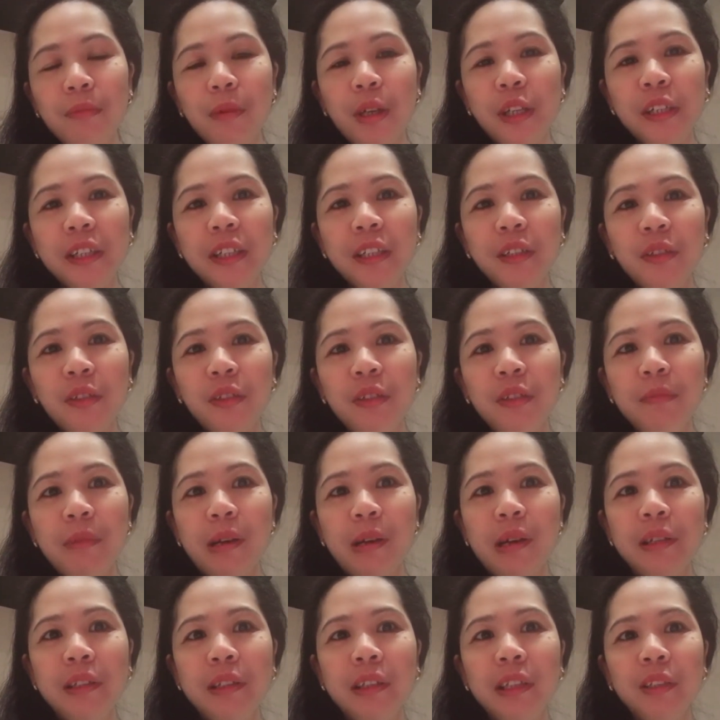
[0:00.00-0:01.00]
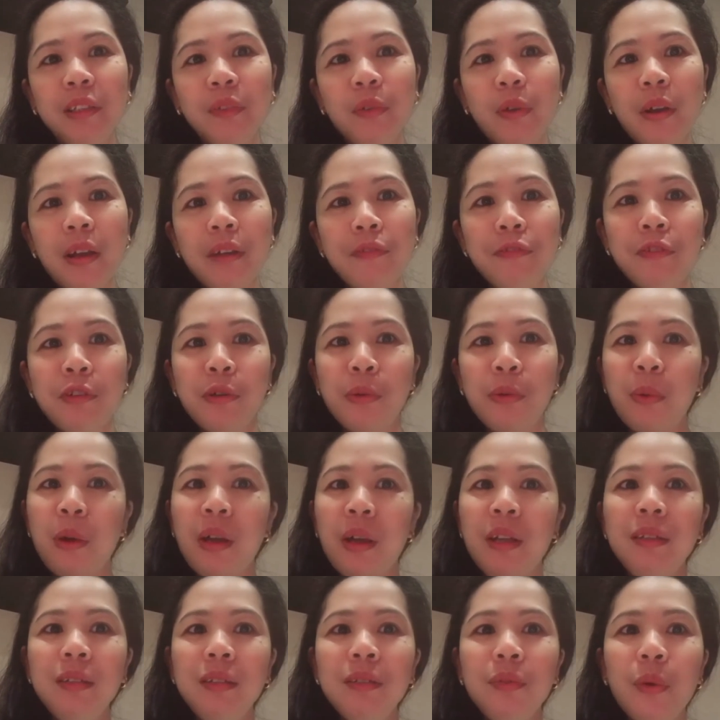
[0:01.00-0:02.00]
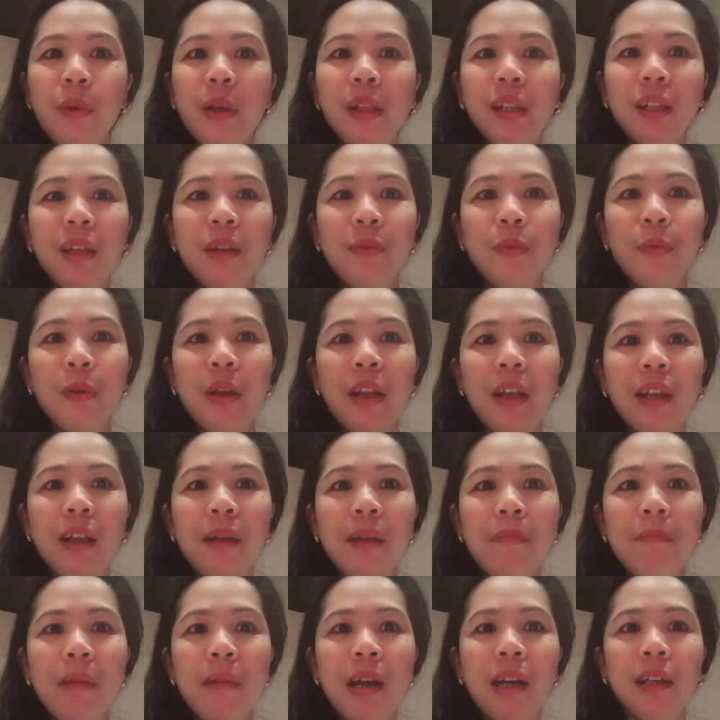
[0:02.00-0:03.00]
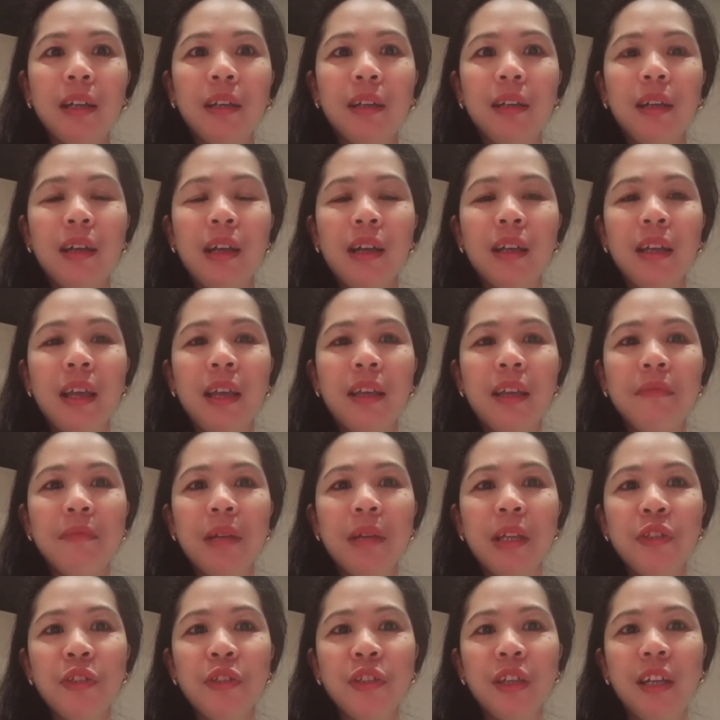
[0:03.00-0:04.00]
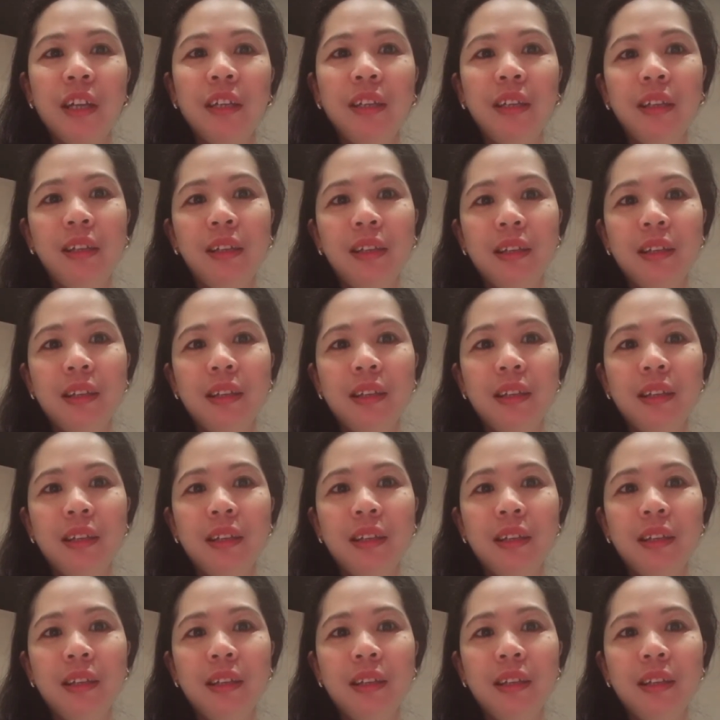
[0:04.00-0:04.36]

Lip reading: good morning to everyone. Welcome back again my channel.